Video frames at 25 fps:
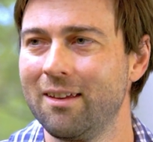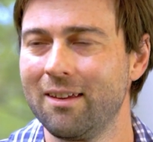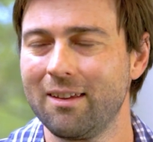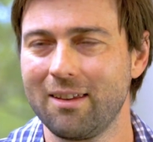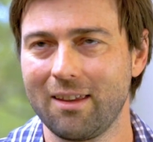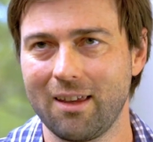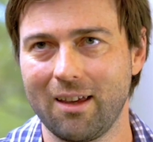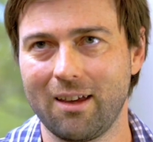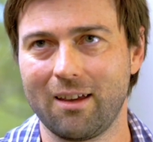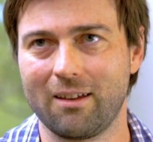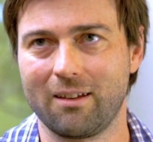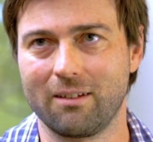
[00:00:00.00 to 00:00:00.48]

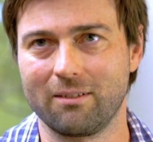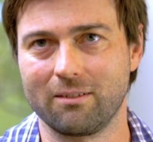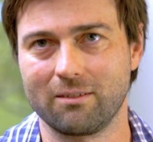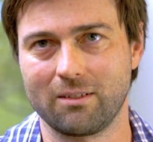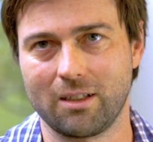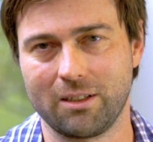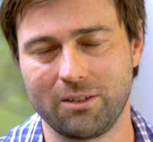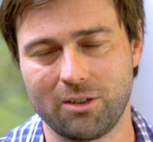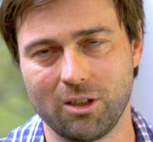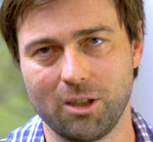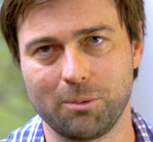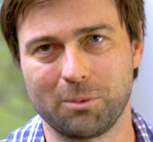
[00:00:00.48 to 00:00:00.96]
yeah,
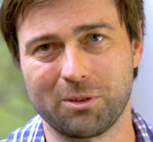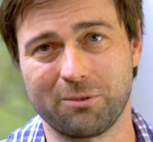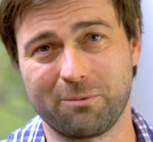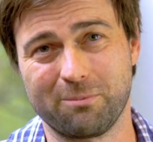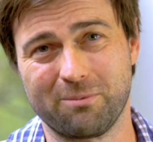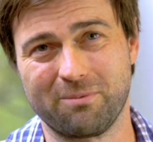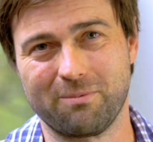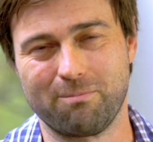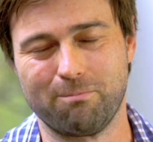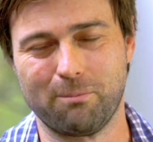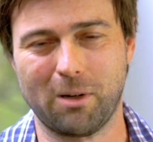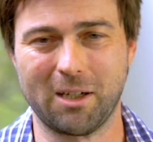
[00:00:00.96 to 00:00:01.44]
in terms
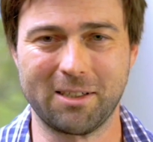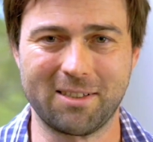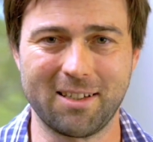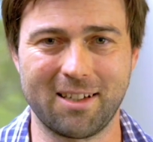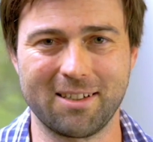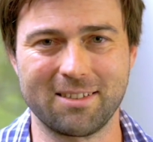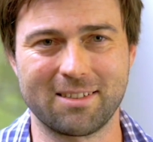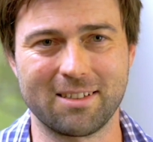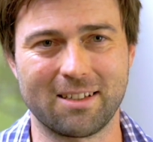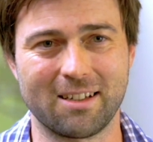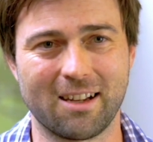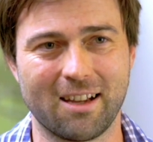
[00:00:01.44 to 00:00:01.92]
of my
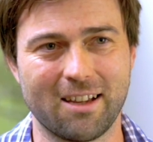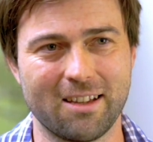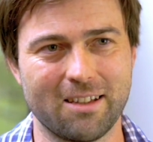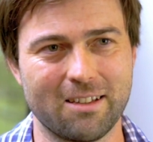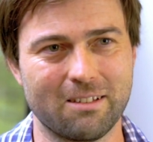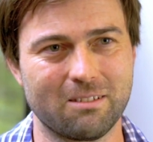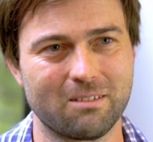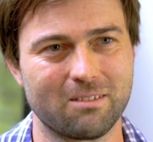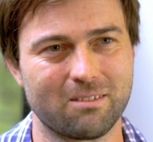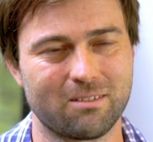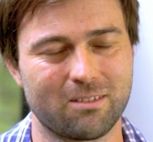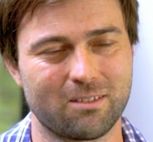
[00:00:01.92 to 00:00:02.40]
day-to-day,
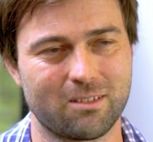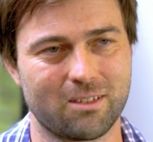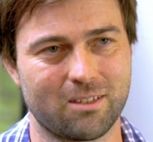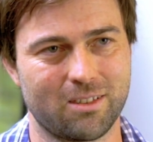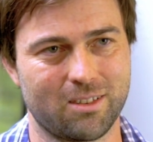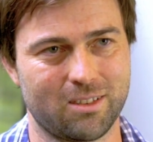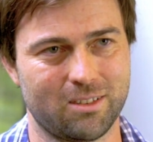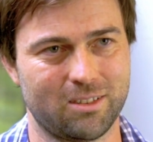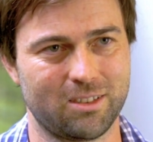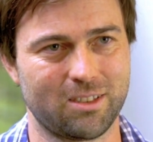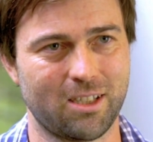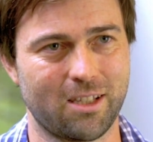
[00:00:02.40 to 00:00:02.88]

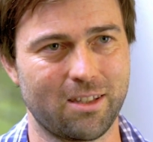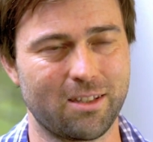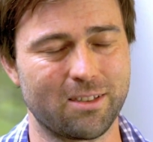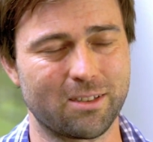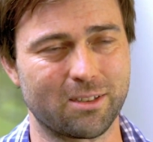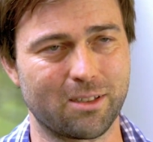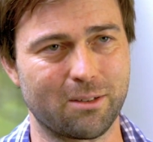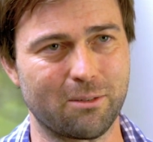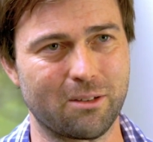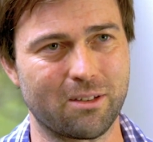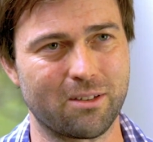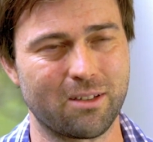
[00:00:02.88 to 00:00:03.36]
I'd say
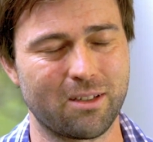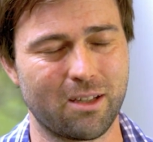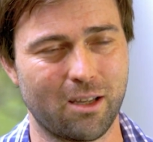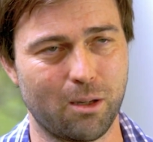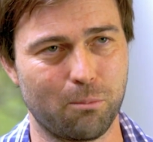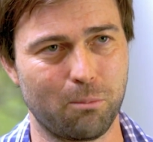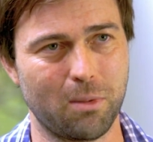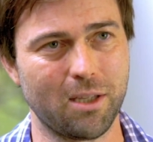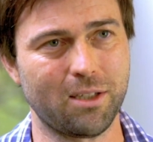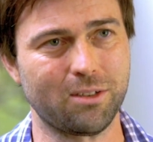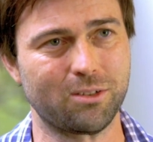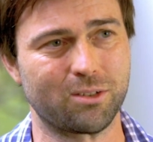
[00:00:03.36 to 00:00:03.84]
there's a
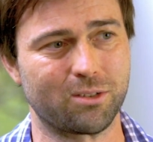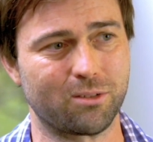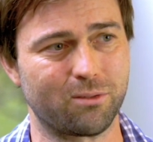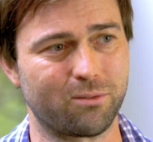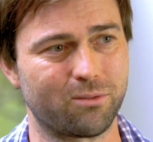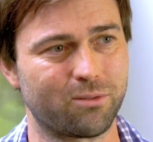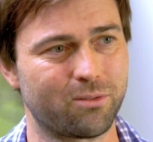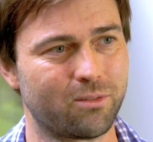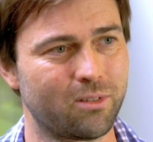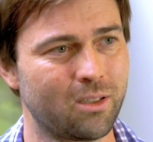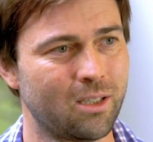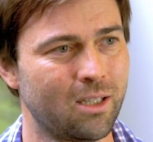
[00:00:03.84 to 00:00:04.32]
mix
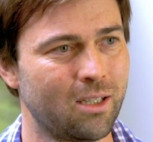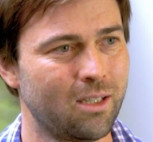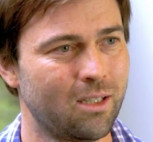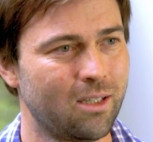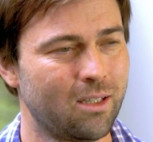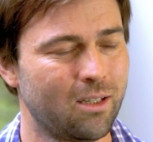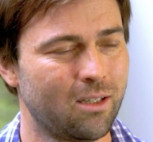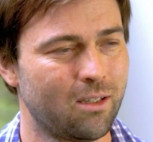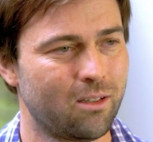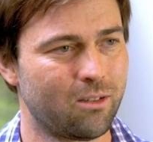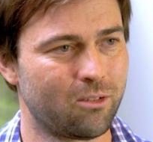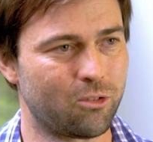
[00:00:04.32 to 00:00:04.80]
of
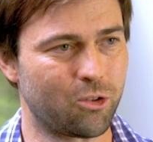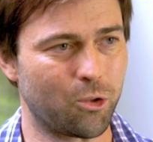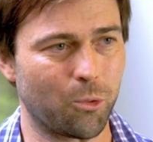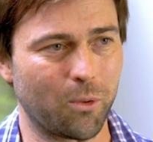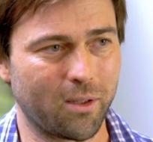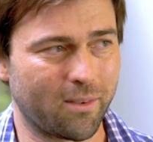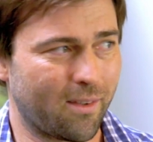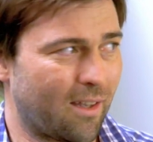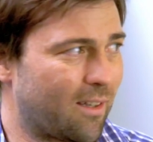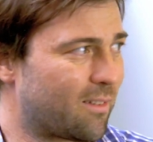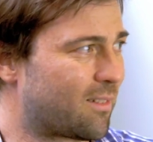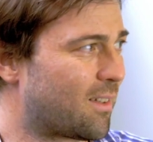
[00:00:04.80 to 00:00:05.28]

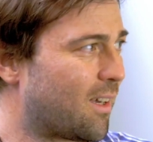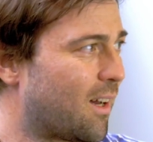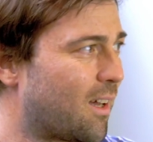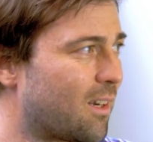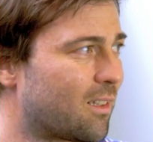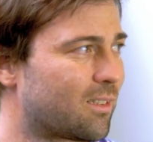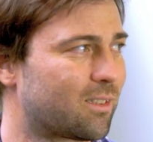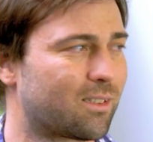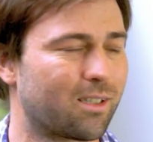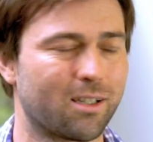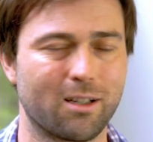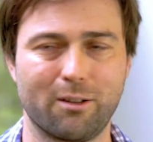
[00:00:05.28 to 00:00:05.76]
doing that data
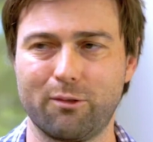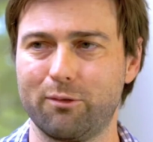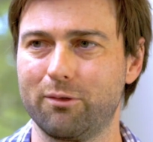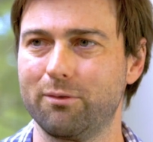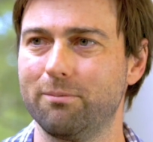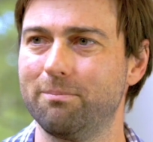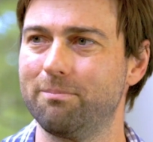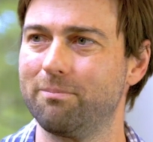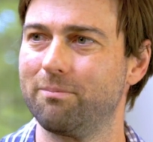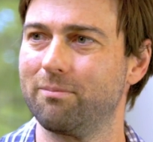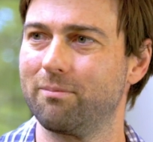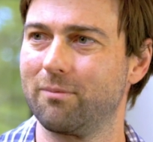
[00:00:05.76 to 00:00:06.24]
stuff,
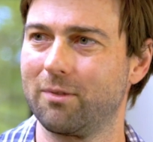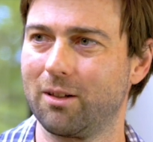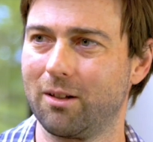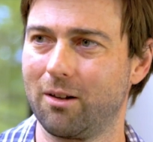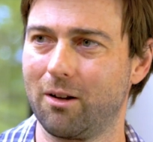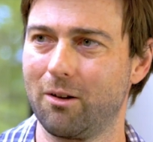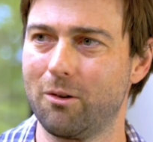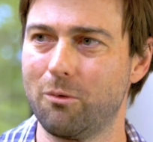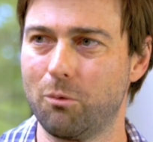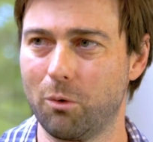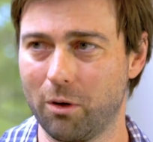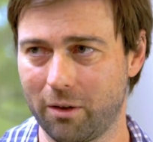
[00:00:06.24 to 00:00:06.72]

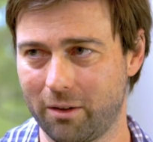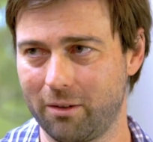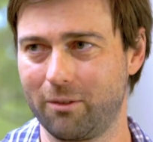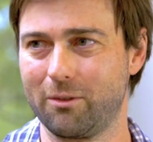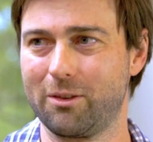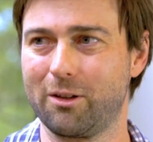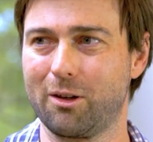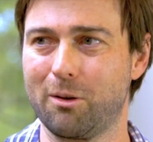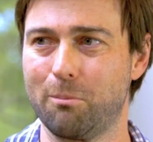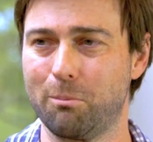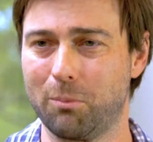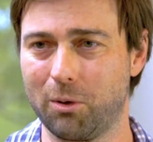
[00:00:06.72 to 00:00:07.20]
working on
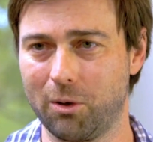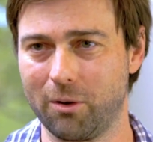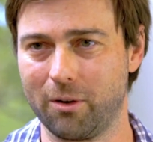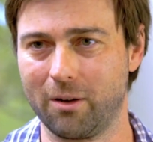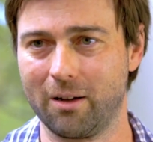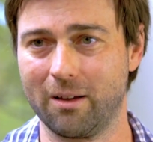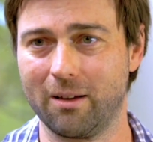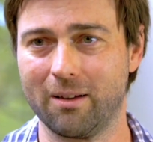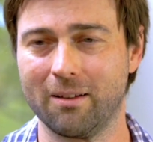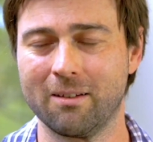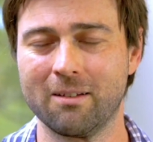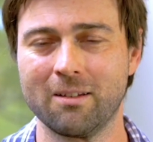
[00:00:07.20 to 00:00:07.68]
the
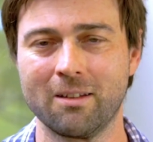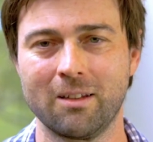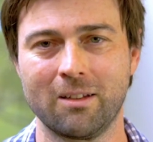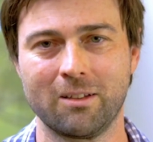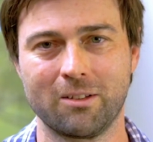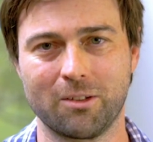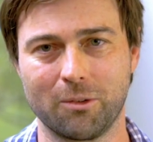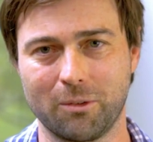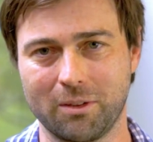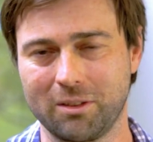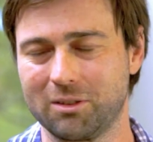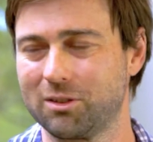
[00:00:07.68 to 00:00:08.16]
computer,
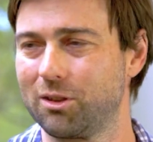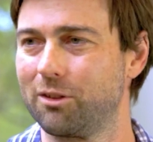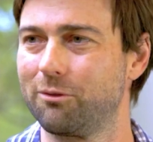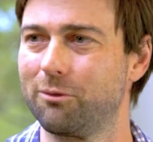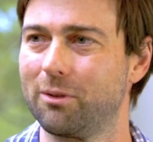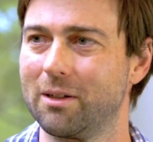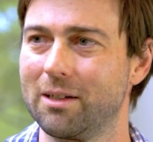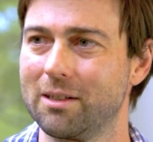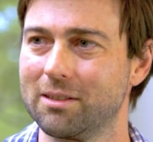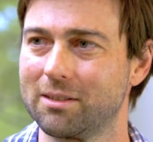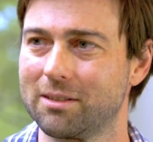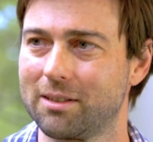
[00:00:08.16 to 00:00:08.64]
doing
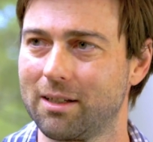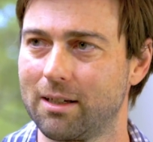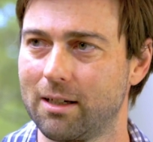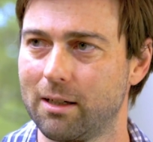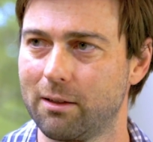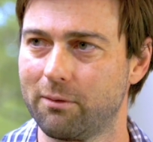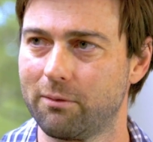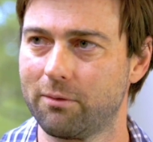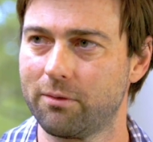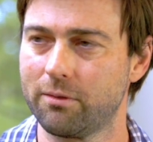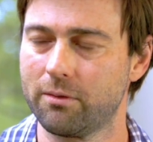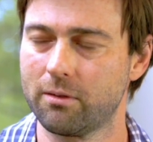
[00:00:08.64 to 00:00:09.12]
software
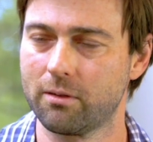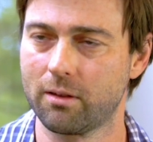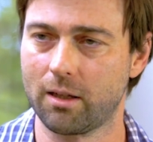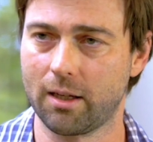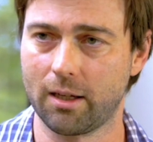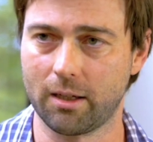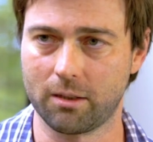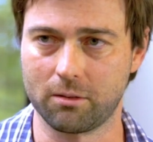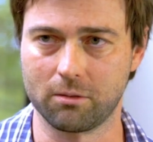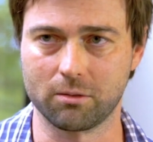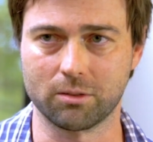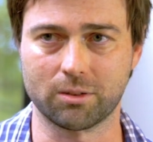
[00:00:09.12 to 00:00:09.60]
stuff,
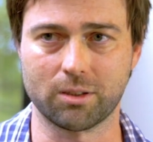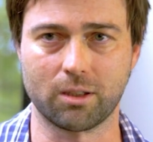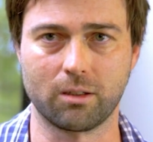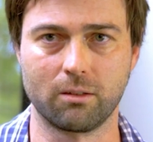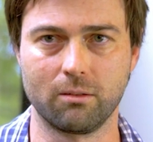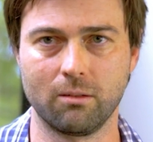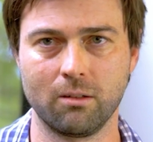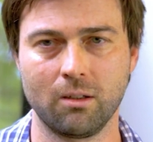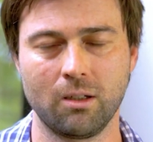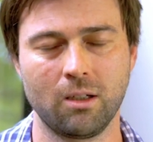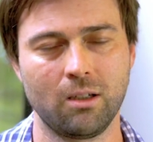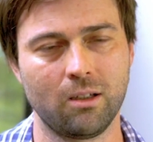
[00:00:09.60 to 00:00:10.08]
and also
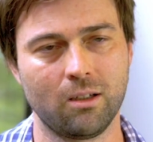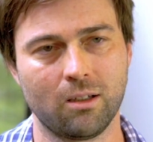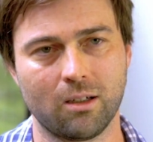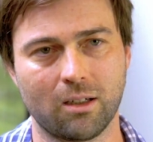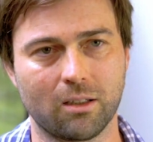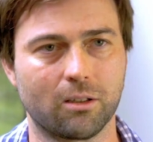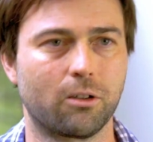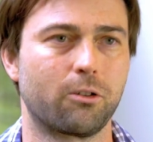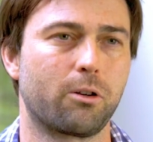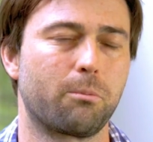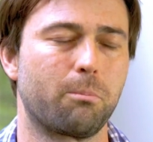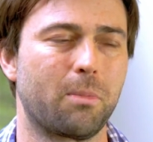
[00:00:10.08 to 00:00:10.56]
a
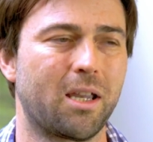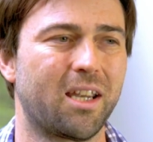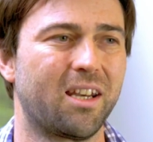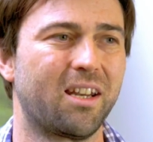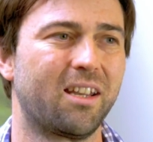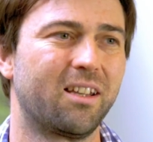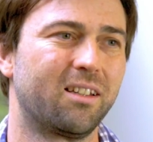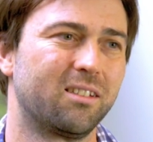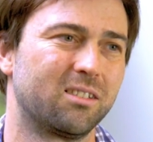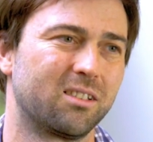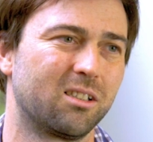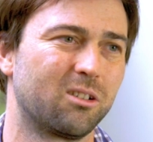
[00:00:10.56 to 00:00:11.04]
lot of
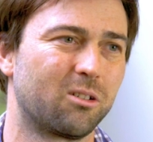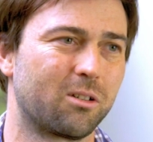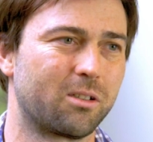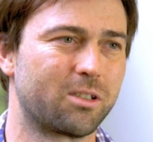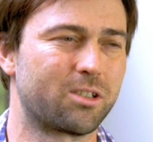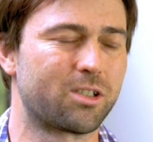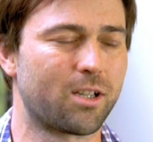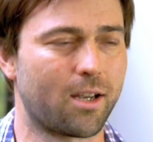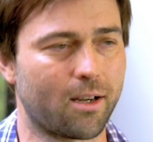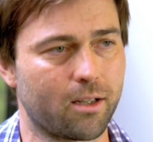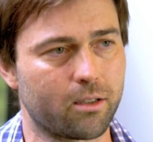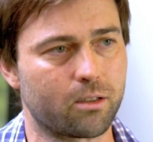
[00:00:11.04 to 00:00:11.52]
meetings, a lot of
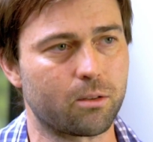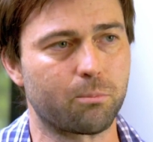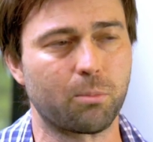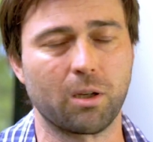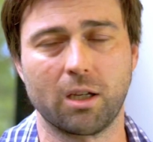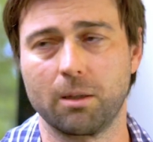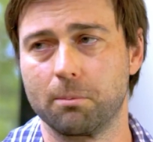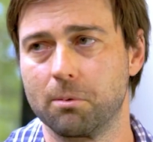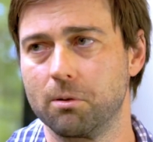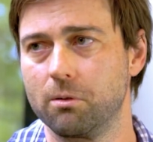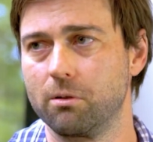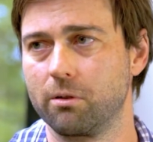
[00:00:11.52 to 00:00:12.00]
chatting to
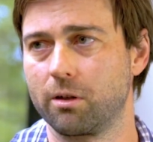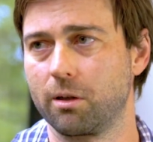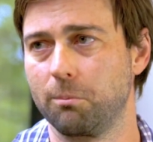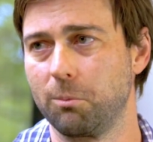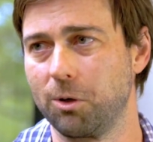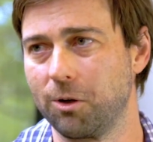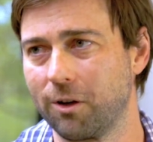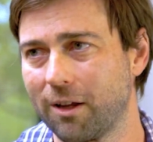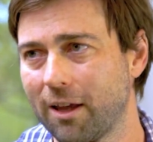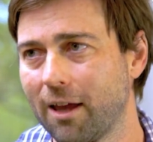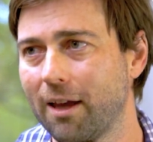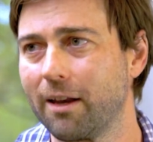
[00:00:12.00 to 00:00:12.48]
people,
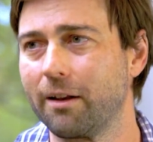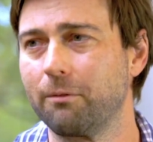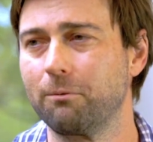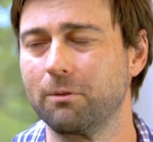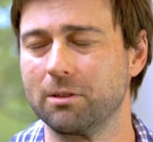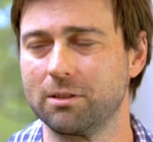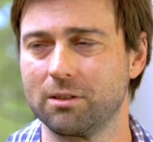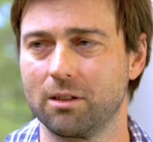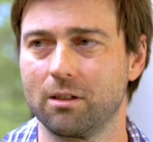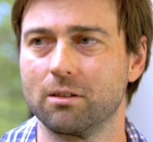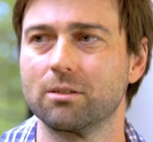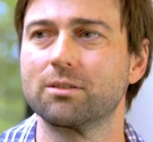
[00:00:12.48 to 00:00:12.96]
communicating
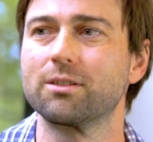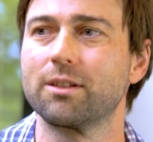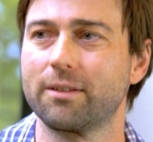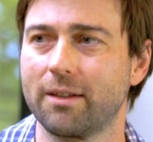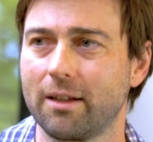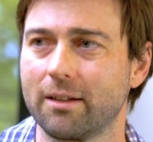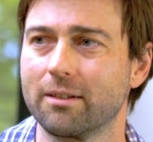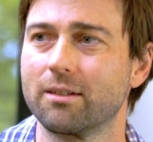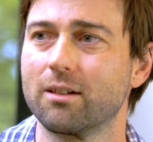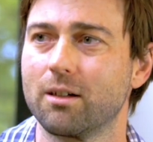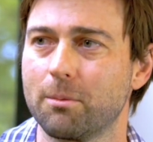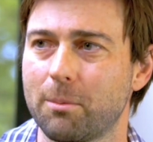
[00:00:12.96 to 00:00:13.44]
results,
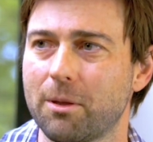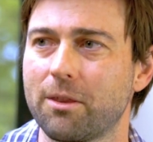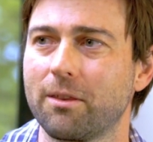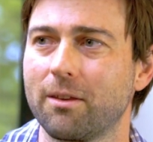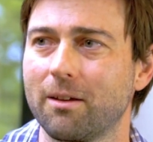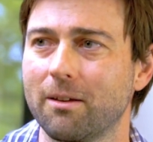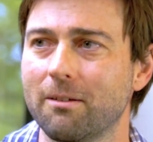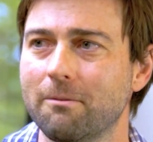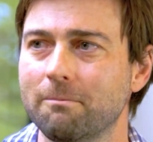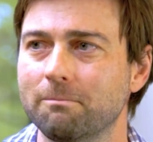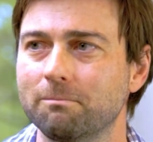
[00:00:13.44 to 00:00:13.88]
that type of thing.